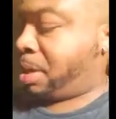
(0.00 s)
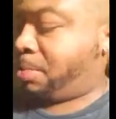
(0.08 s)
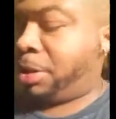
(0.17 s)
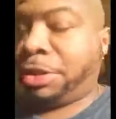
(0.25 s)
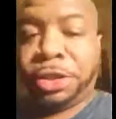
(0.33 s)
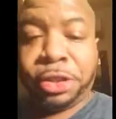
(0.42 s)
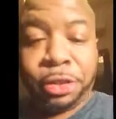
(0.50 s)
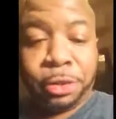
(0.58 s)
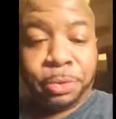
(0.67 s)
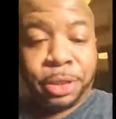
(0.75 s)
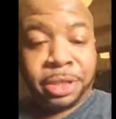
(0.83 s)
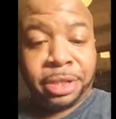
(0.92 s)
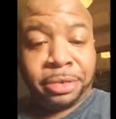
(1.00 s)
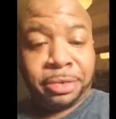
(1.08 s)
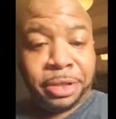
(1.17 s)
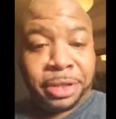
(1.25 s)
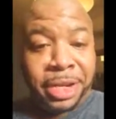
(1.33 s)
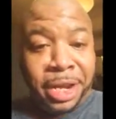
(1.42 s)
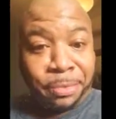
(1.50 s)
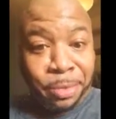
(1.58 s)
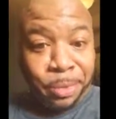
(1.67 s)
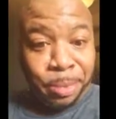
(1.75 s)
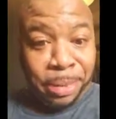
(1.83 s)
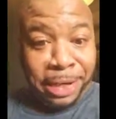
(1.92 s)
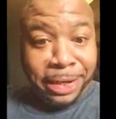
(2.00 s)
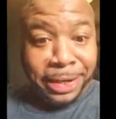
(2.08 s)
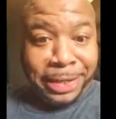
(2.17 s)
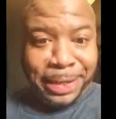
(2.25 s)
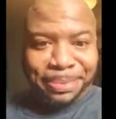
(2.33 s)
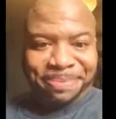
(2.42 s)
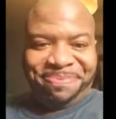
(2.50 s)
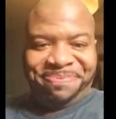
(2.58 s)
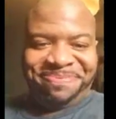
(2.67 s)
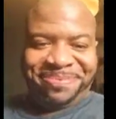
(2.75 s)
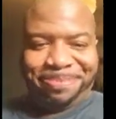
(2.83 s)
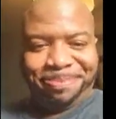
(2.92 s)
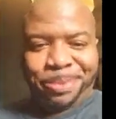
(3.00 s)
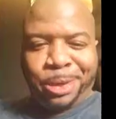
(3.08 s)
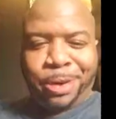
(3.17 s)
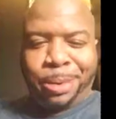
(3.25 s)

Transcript: show you what it's gonna look like when we plate it up. Be right back.